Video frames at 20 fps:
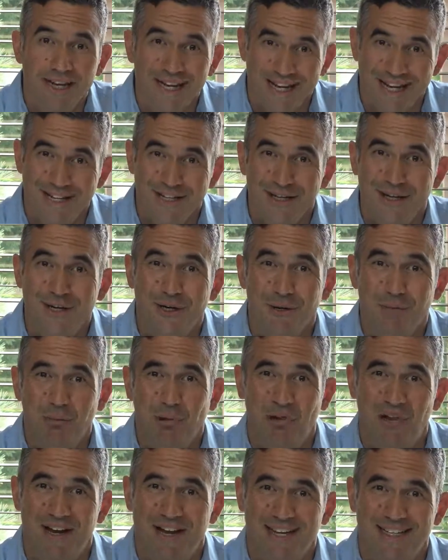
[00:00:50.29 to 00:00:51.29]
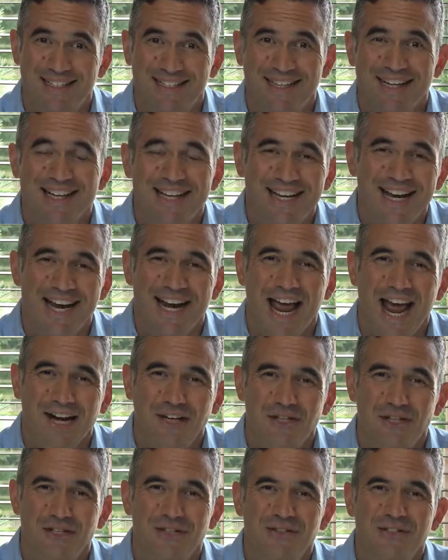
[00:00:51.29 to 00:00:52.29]
into your plans and
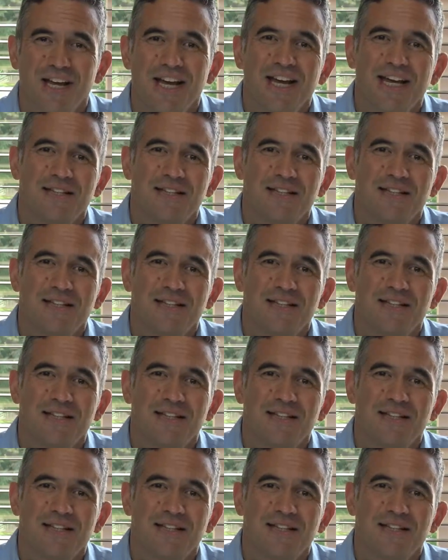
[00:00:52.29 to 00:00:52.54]
actions